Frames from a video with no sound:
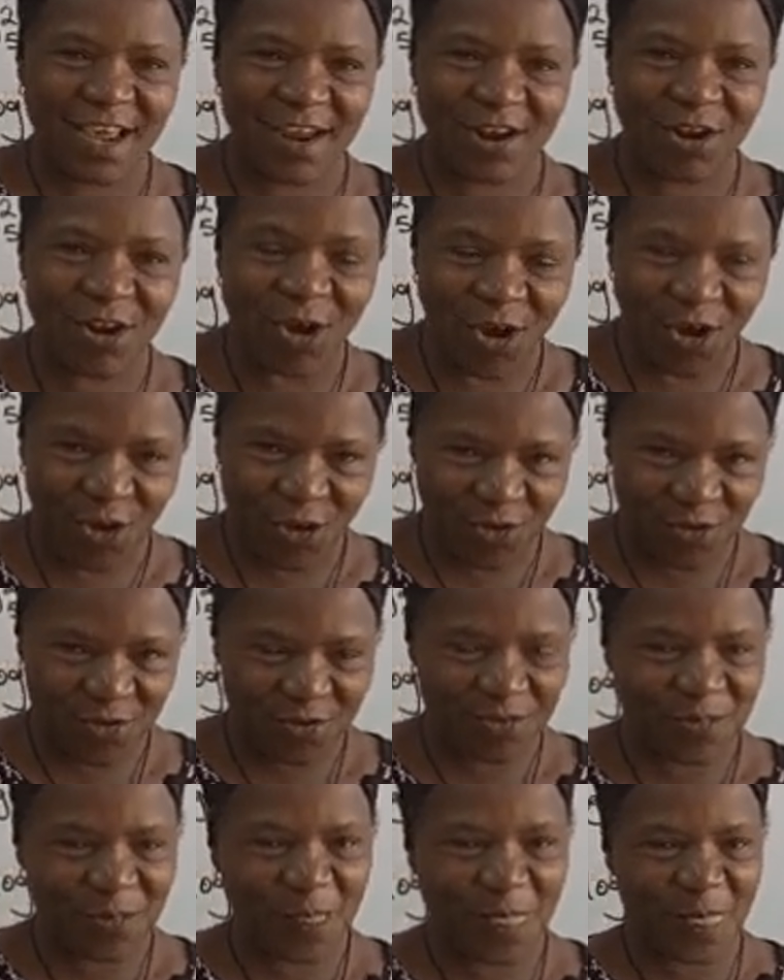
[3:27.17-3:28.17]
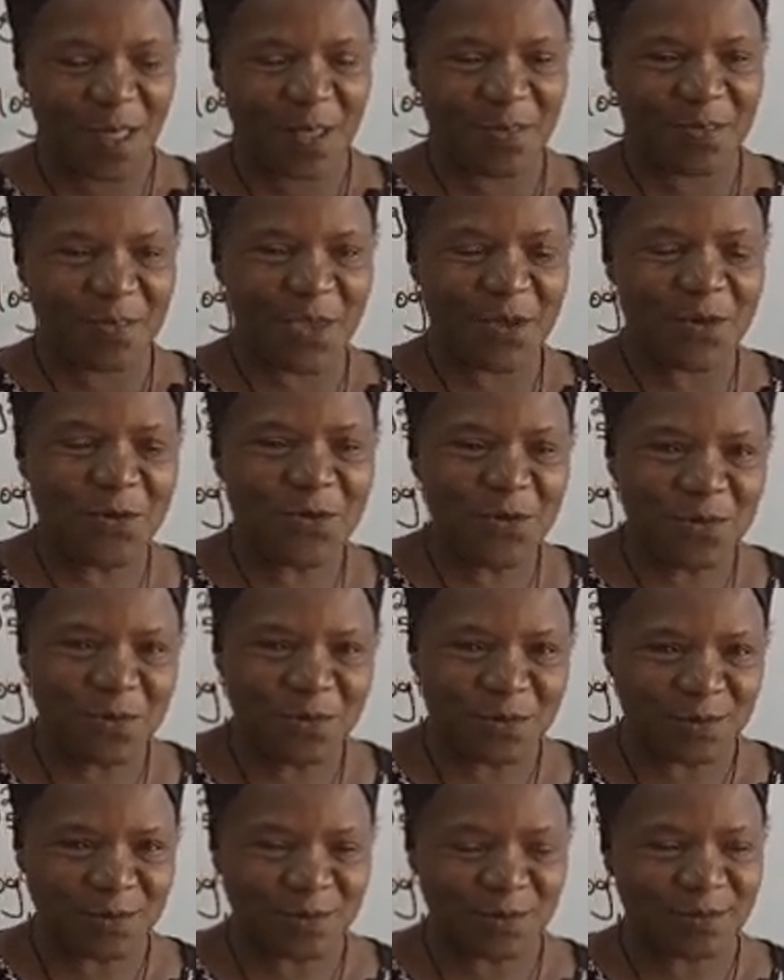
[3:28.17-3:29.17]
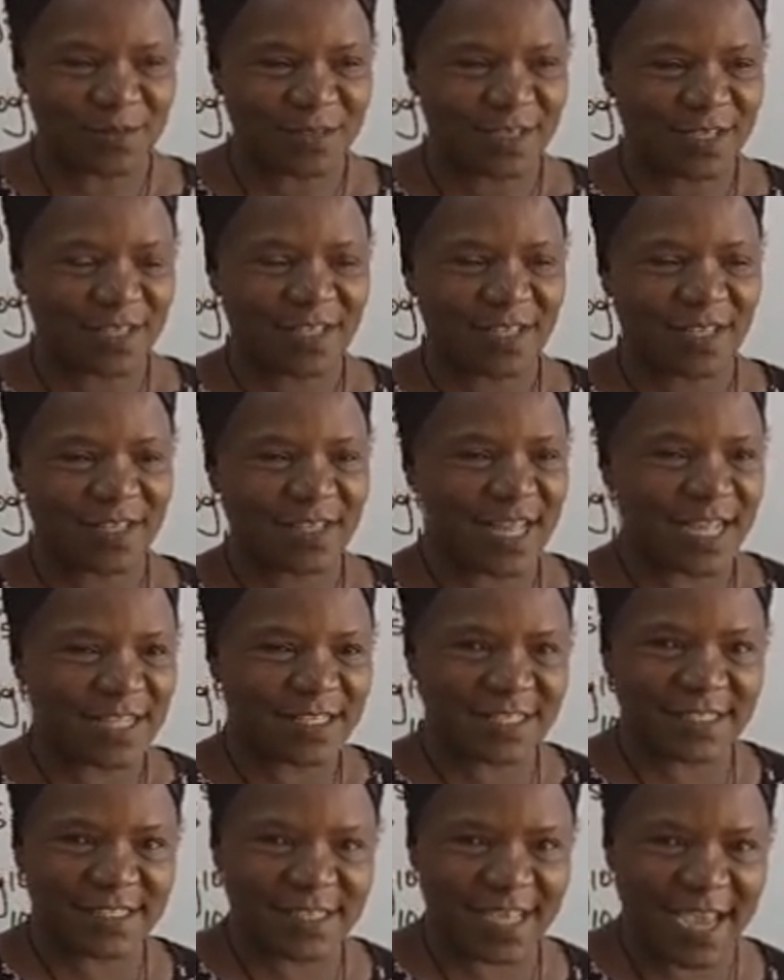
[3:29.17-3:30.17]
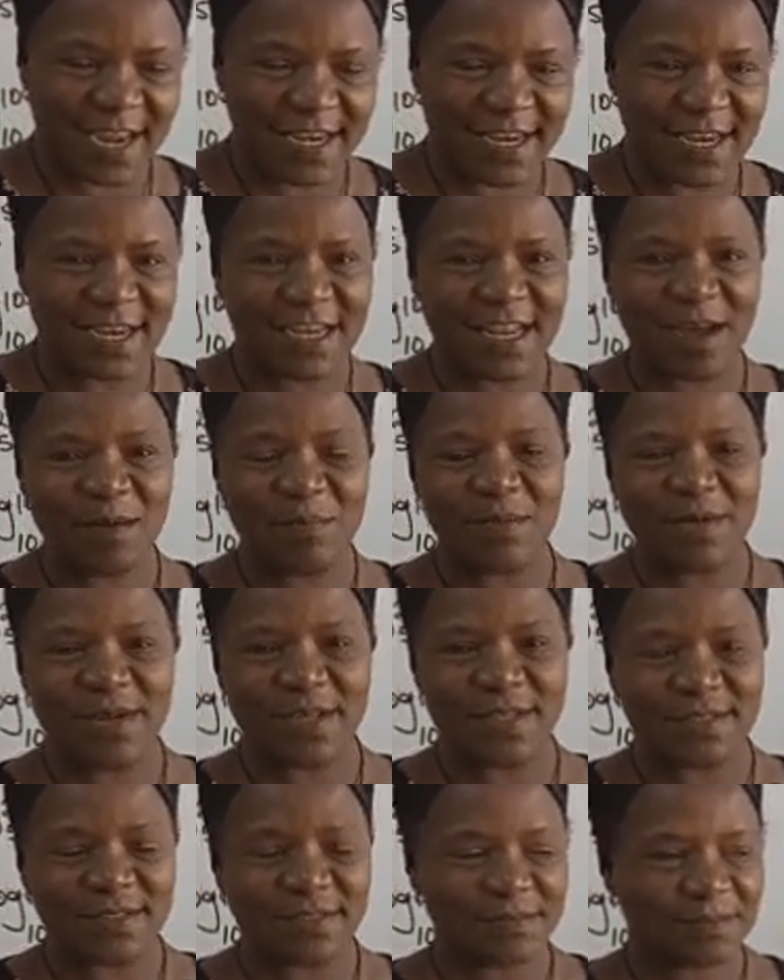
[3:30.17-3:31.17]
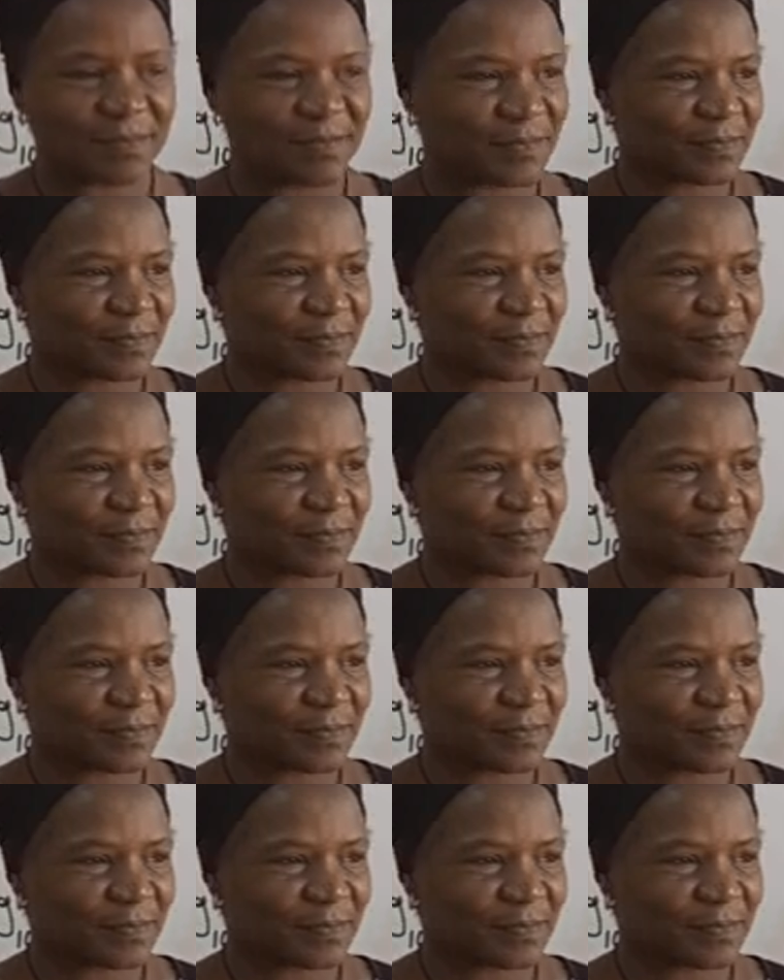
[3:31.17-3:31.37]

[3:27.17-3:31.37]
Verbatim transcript: law, the rules that is guiding that place.